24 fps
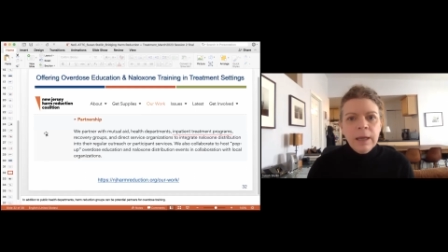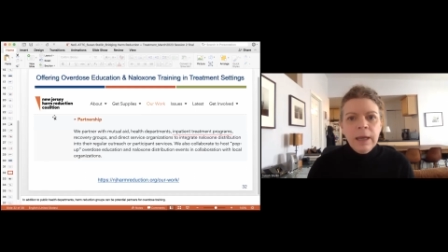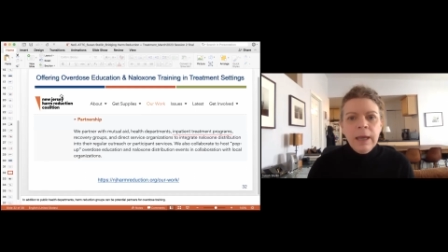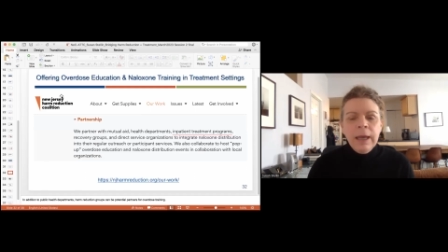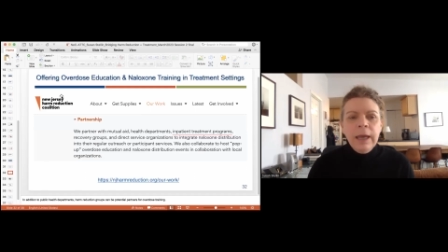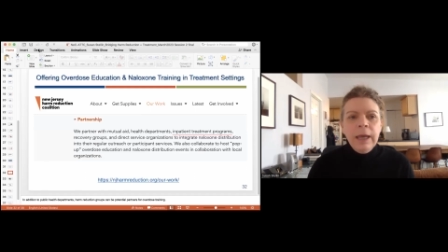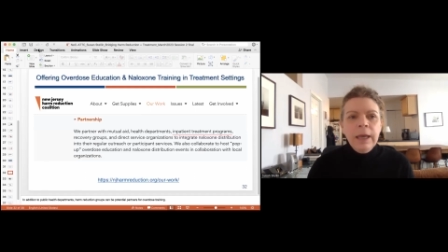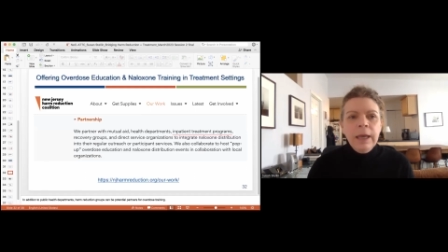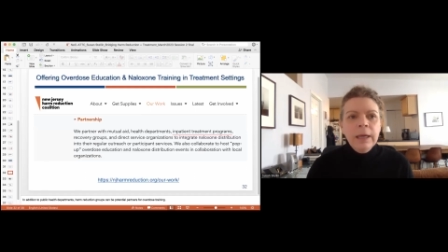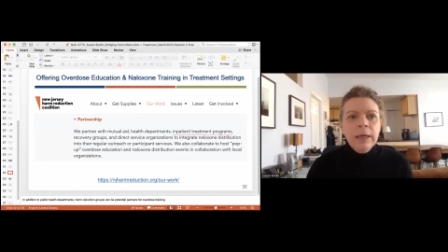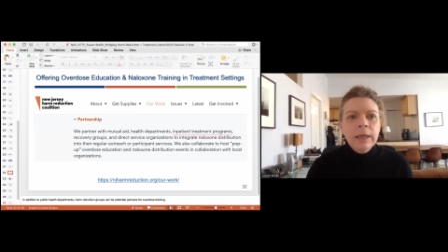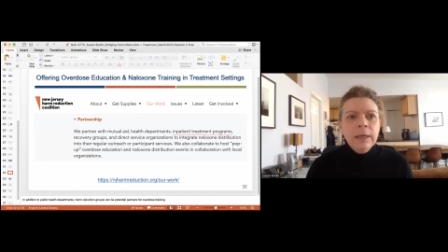
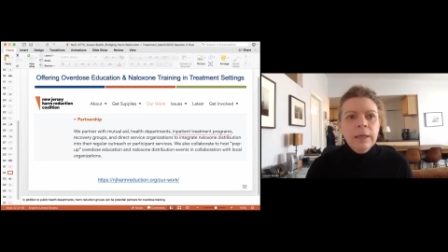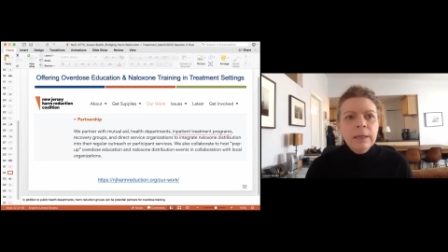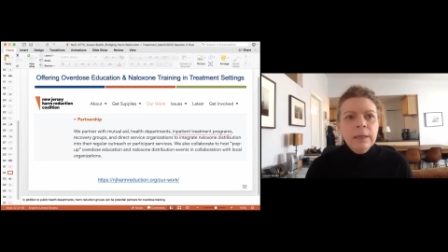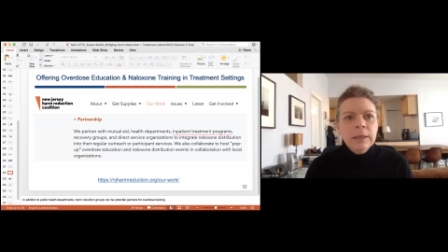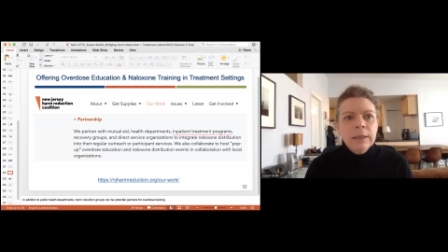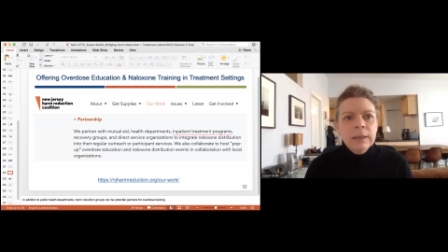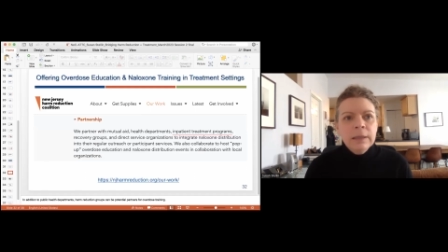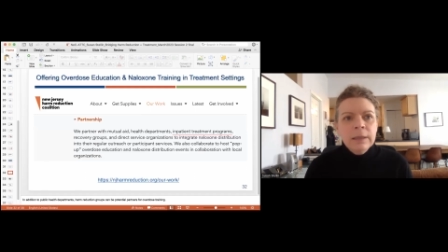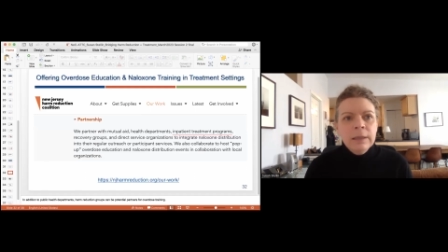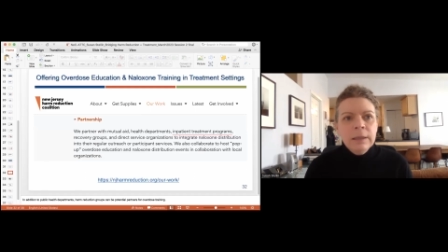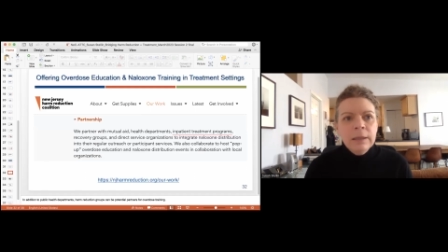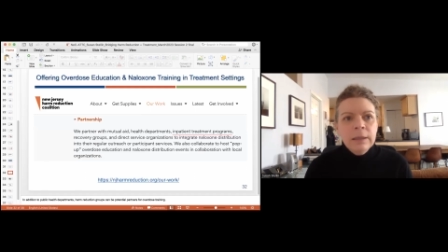
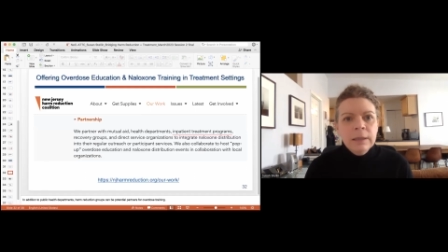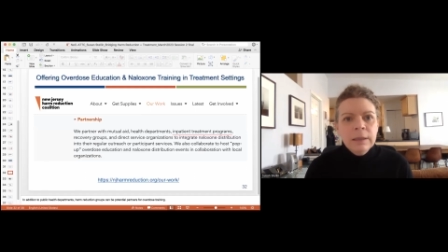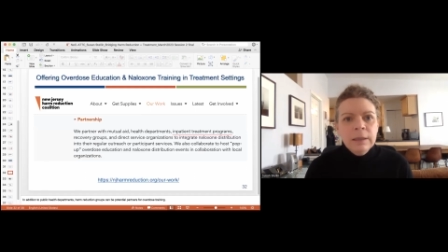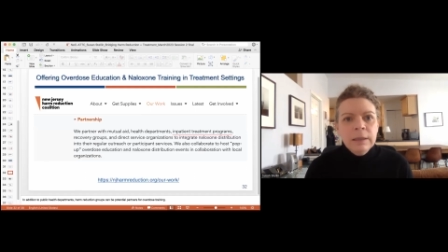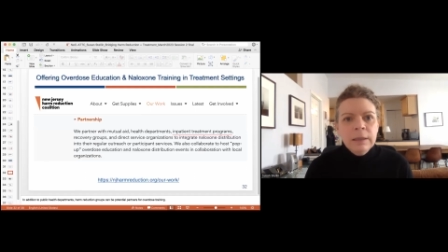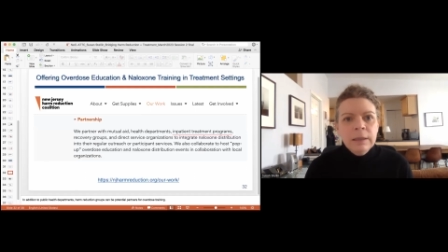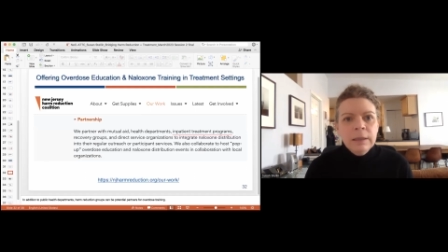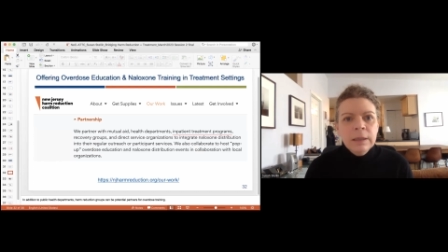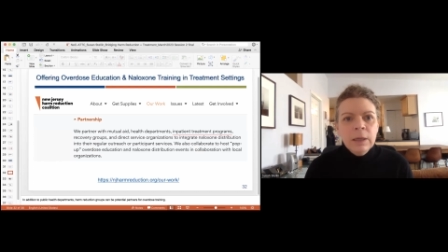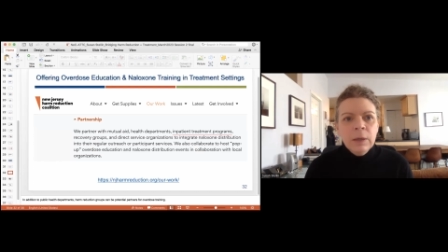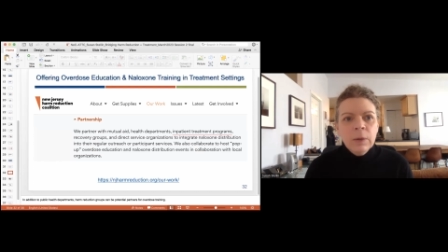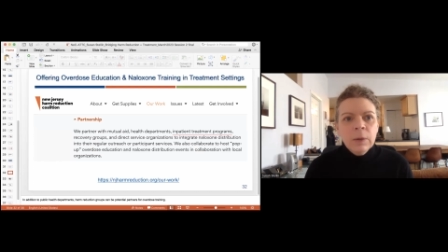And,
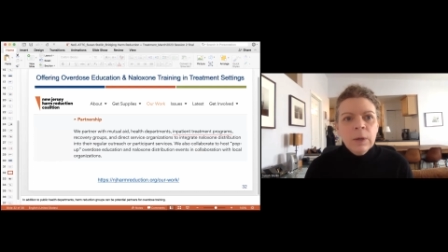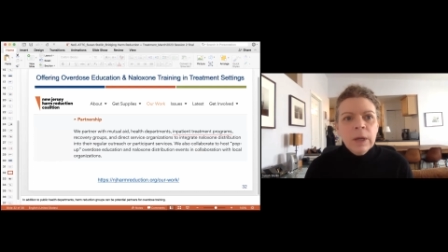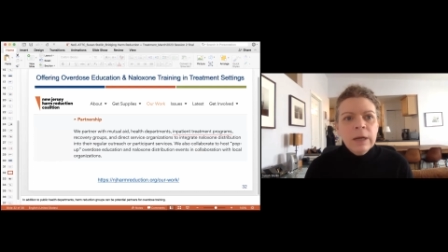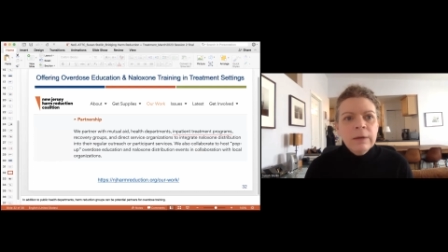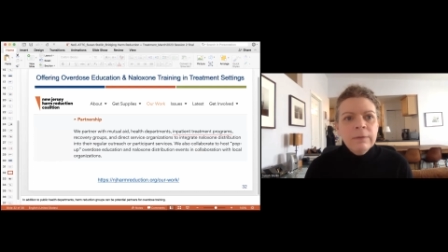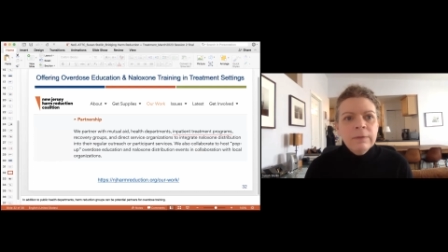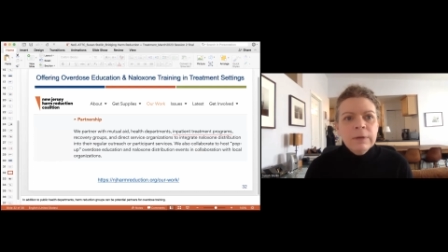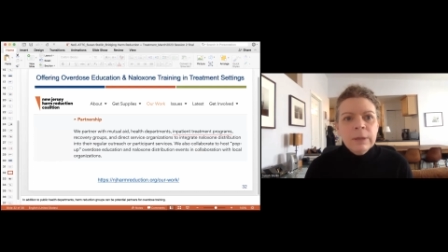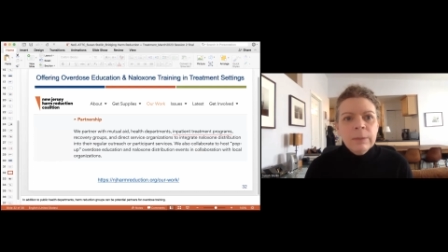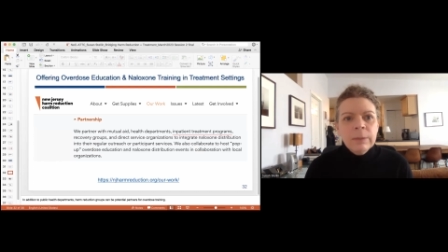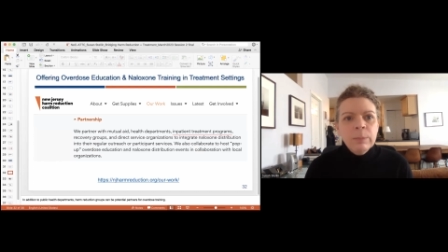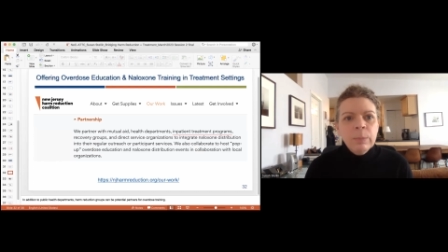you know, kind
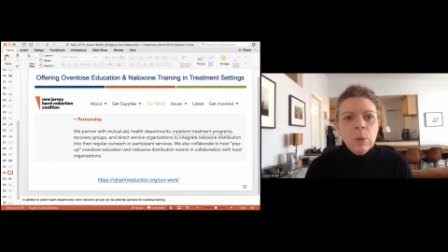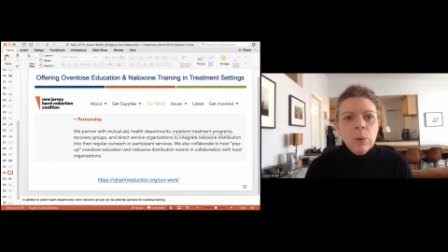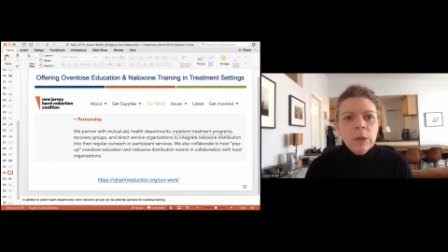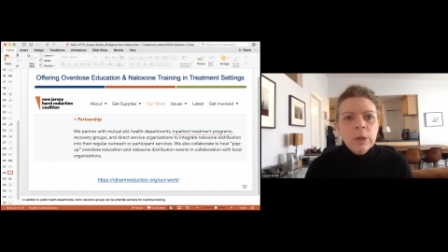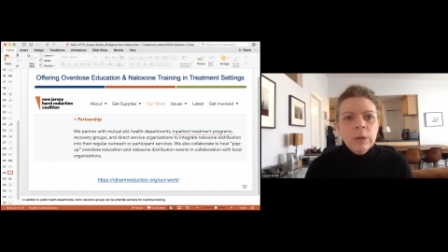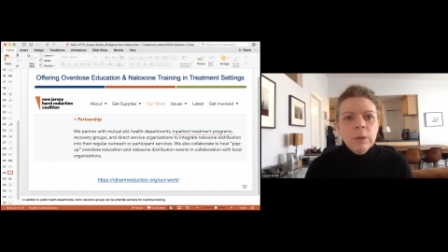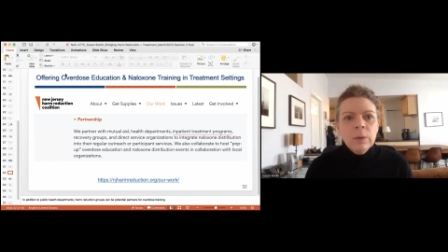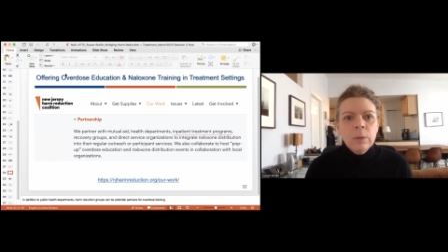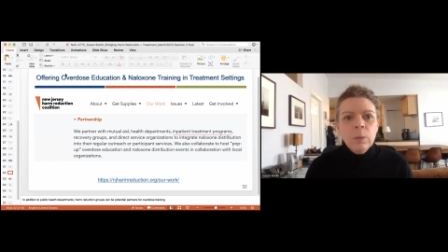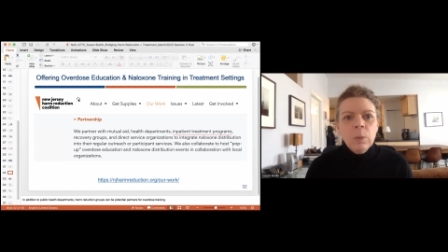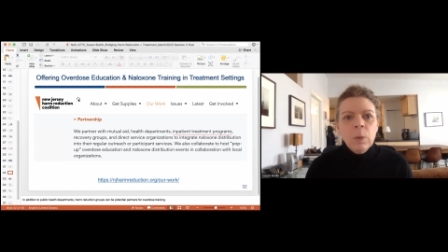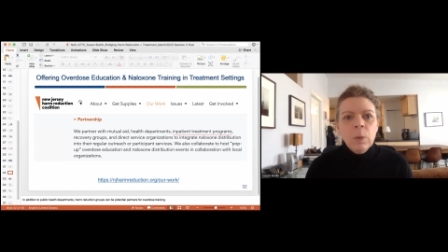of an
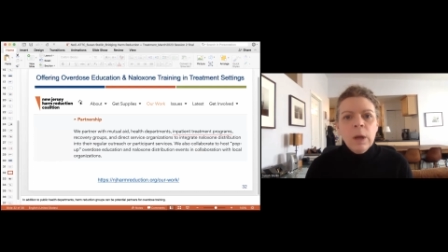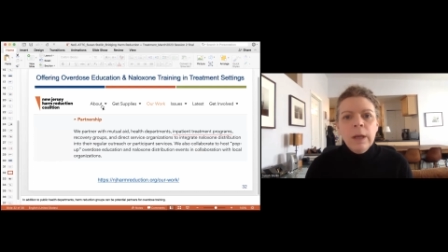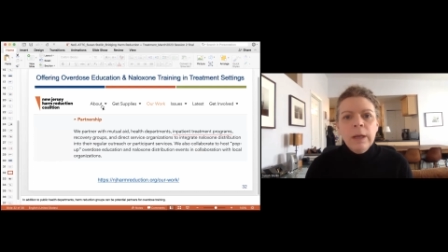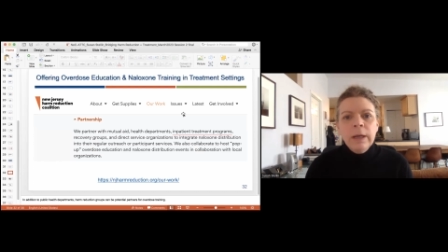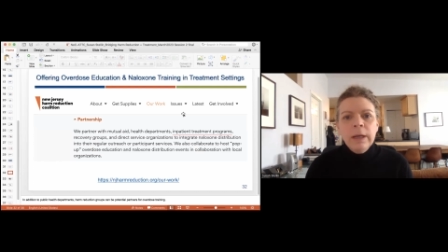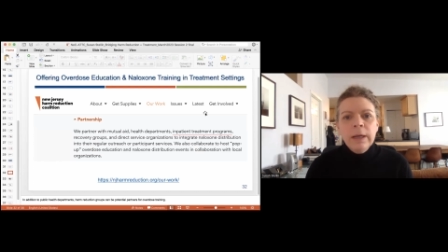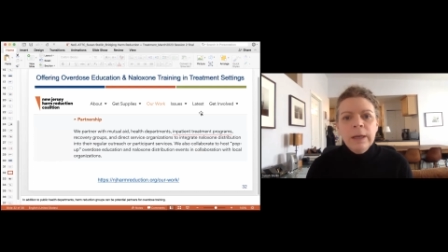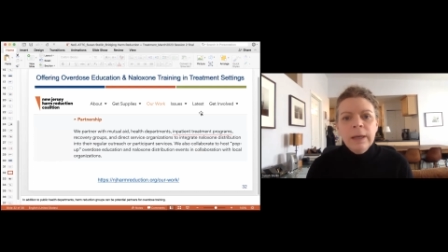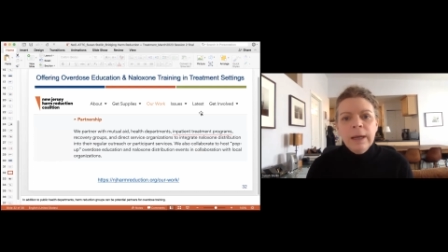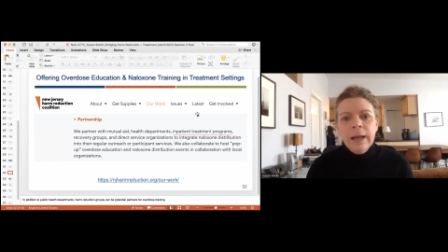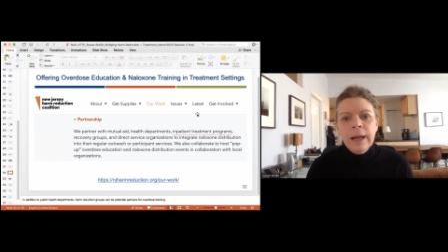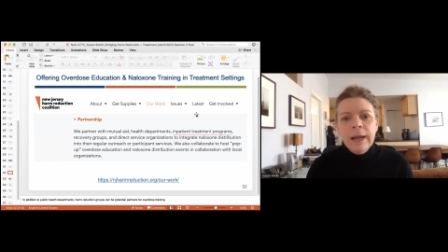important one,